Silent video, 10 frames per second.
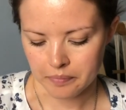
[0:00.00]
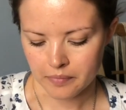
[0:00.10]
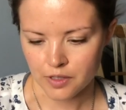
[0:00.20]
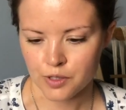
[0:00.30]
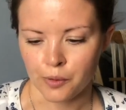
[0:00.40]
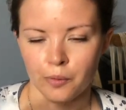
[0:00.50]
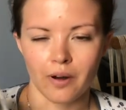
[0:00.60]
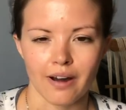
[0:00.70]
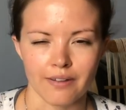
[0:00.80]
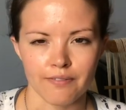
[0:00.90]
So
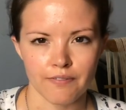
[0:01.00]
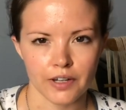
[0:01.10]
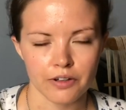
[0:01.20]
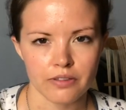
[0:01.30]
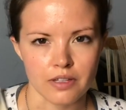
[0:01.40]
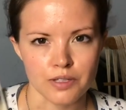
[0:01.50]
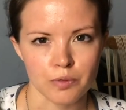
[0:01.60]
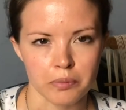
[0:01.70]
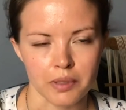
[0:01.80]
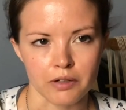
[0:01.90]
I figured this
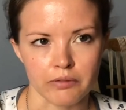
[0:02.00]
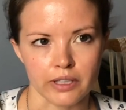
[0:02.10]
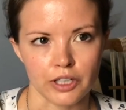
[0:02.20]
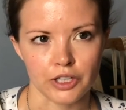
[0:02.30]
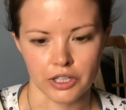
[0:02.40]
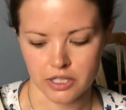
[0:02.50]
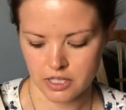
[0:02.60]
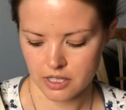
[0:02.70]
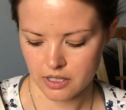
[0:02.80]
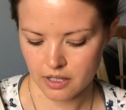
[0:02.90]
would be a really good
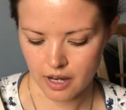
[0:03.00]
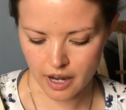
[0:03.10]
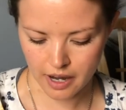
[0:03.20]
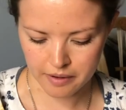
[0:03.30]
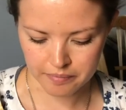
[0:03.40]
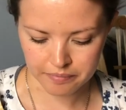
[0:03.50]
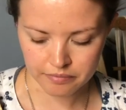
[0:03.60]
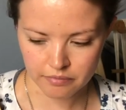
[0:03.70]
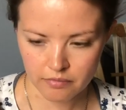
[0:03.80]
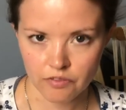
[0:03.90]

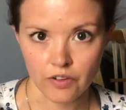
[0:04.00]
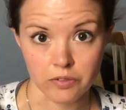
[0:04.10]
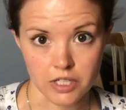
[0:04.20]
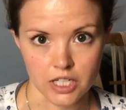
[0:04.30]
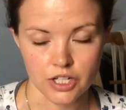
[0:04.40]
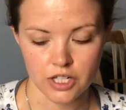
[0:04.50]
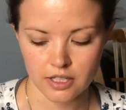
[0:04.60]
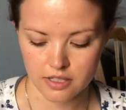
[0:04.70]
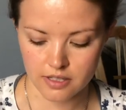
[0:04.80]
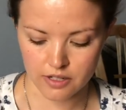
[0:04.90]
foundation
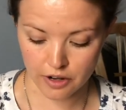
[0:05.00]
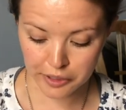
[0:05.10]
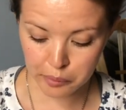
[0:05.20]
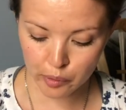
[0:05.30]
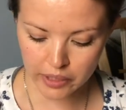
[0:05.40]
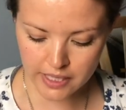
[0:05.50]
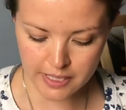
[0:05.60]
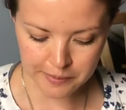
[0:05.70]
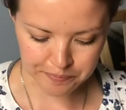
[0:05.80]
and starting point.